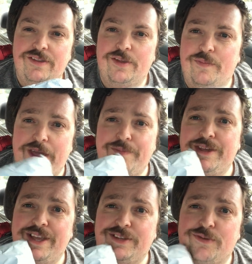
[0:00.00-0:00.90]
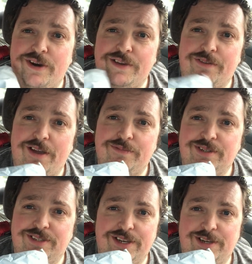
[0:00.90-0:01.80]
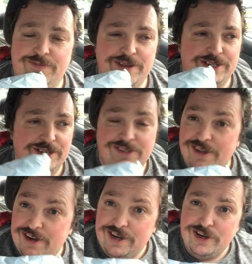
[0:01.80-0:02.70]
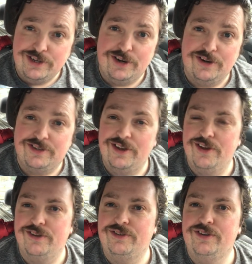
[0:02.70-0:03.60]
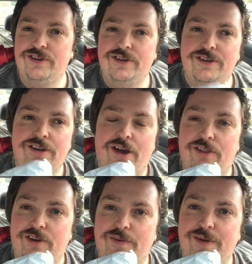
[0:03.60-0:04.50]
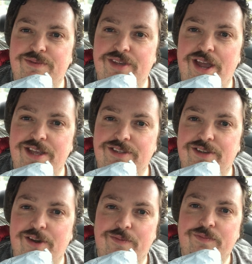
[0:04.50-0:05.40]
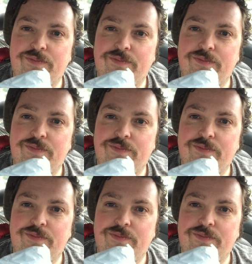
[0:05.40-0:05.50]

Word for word: they'll pay me like 25% commissions on any shirt sales on their website. So